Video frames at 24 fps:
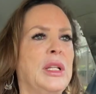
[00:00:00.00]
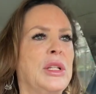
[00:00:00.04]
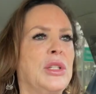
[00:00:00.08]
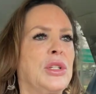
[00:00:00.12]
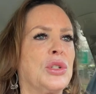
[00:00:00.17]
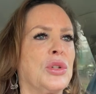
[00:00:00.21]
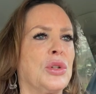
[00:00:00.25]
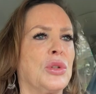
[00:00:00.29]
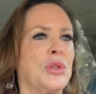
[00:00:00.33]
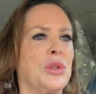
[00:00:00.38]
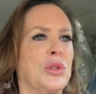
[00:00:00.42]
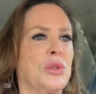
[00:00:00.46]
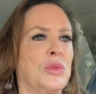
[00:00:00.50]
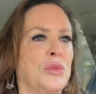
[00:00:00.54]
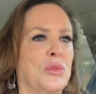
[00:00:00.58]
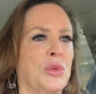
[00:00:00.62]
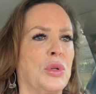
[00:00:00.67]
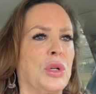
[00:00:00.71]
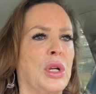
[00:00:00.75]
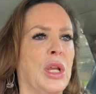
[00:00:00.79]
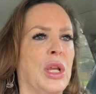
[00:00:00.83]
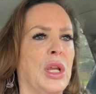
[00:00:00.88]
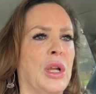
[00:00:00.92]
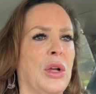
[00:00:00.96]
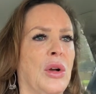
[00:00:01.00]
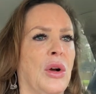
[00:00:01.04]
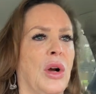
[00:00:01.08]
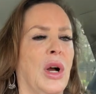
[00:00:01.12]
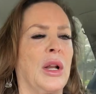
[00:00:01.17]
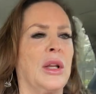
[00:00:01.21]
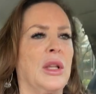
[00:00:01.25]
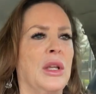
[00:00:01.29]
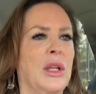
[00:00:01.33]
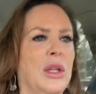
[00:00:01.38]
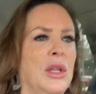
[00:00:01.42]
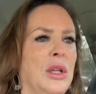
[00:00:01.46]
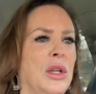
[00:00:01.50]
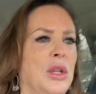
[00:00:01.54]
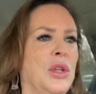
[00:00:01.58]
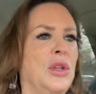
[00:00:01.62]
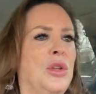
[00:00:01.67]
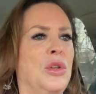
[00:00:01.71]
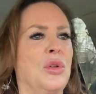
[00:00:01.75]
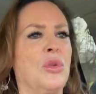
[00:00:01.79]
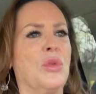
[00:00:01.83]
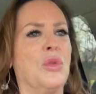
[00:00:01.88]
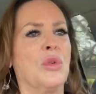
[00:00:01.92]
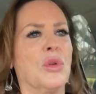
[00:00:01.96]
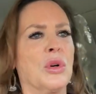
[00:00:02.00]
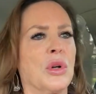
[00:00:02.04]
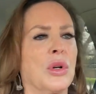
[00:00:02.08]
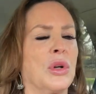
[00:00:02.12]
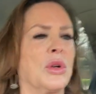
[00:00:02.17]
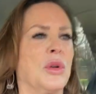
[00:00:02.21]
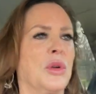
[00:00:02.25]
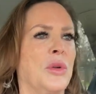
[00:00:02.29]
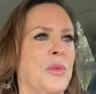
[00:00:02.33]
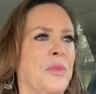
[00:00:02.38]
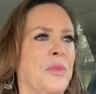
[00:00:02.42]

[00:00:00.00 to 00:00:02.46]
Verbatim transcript: working on your